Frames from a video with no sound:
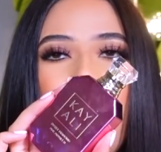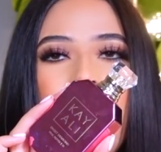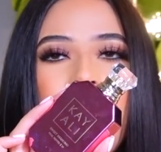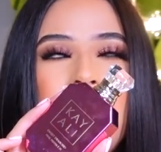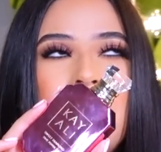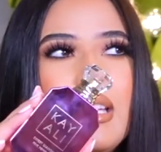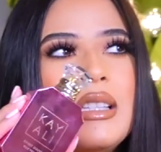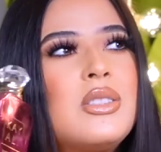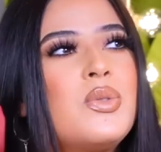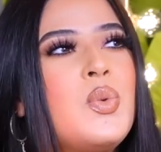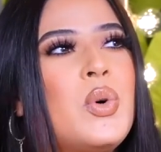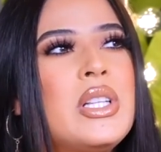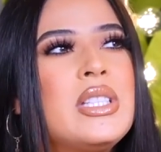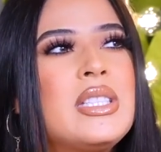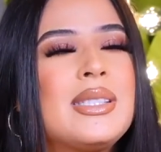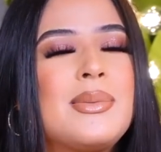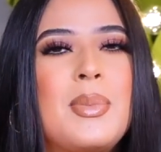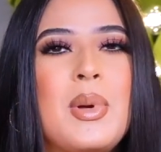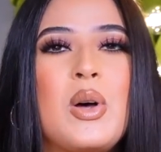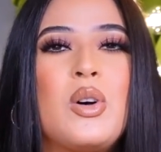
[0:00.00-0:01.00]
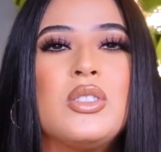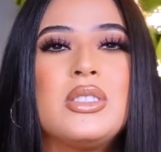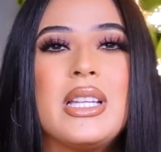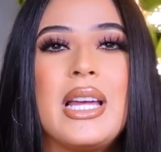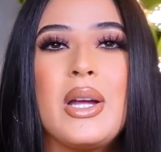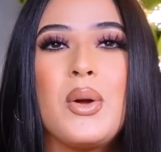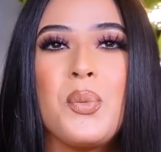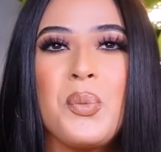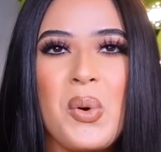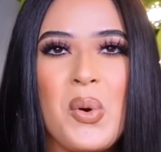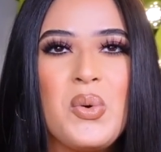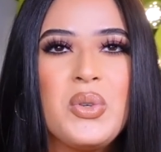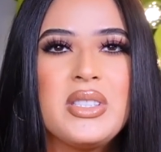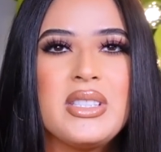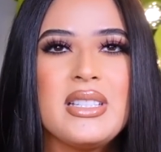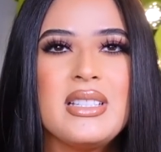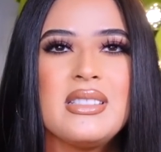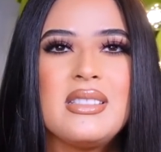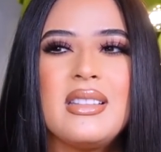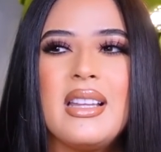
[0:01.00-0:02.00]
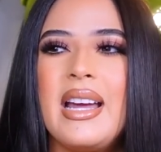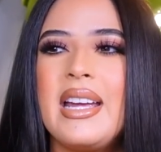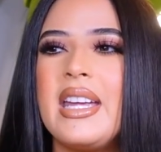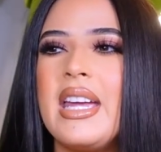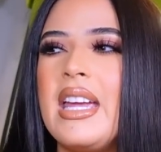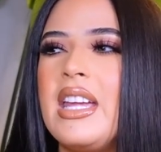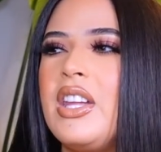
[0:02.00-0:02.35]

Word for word: this one smells like roses like